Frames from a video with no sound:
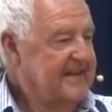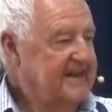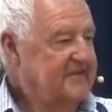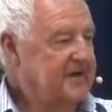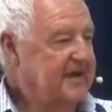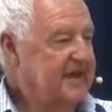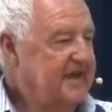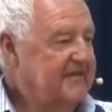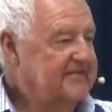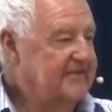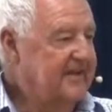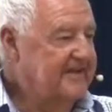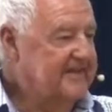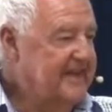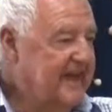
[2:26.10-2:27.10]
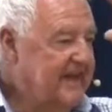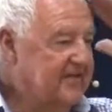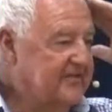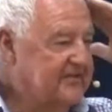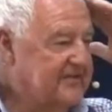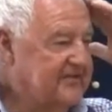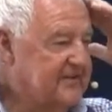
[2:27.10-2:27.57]
Anybody else like that,
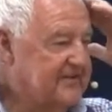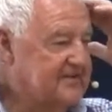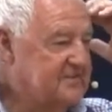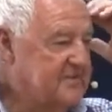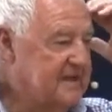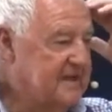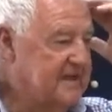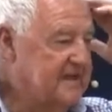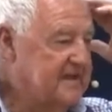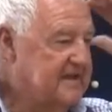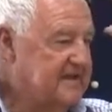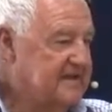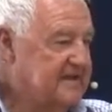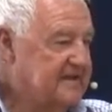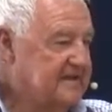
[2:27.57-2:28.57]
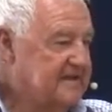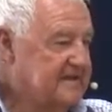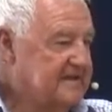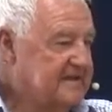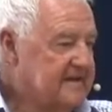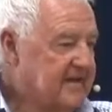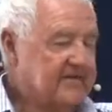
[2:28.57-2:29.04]
or is it just me?
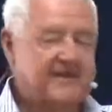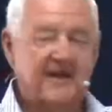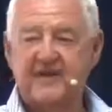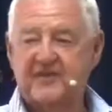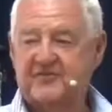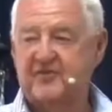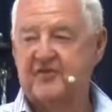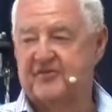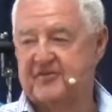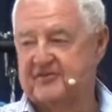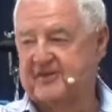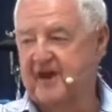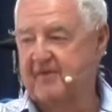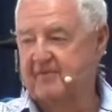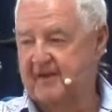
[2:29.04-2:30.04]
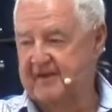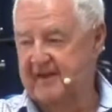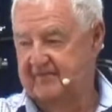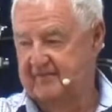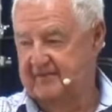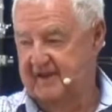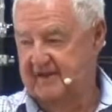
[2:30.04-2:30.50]
Come on, tell the truth and shame the
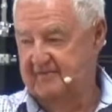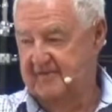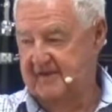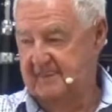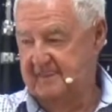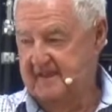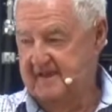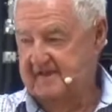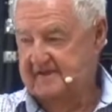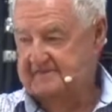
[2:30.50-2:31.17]
devil. Amen.